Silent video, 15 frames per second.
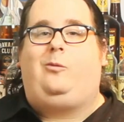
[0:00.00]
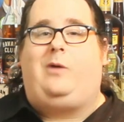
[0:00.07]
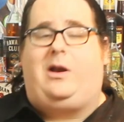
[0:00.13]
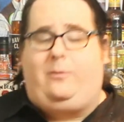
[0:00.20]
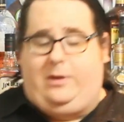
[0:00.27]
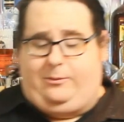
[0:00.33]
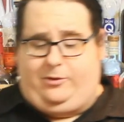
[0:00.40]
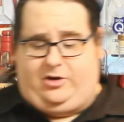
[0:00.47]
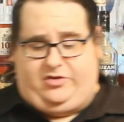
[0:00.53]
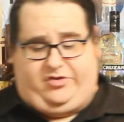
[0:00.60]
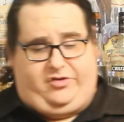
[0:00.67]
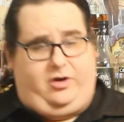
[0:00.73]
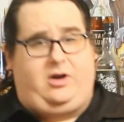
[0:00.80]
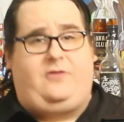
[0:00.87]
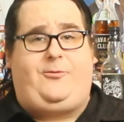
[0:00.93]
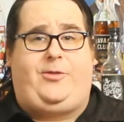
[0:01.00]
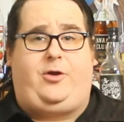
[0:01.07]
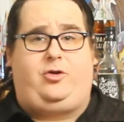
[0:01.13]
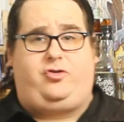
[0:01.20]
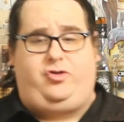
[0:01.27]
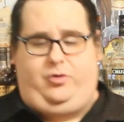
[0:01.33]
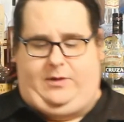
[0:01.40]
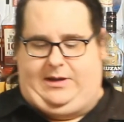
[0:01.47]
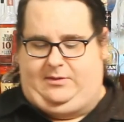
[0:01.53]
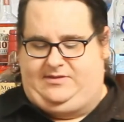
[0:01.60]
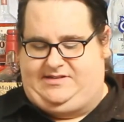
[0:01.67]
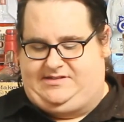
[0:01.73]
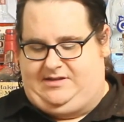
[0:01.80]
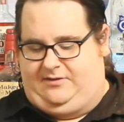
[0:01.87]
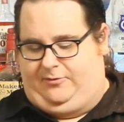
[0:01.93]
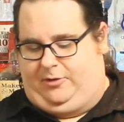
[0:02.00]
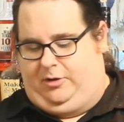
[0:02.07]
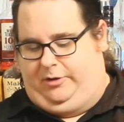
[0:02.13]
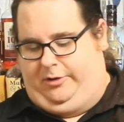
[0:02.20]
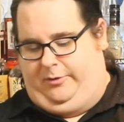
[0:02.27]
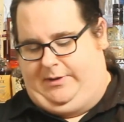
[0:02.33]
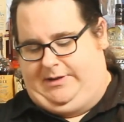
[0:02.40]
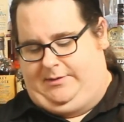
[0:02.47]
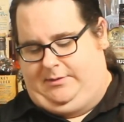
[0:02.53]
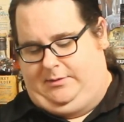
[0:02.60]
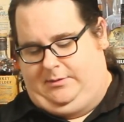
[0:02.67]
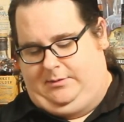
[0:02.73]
Right away, we're going to start off with our 2 ounces of Kahlua.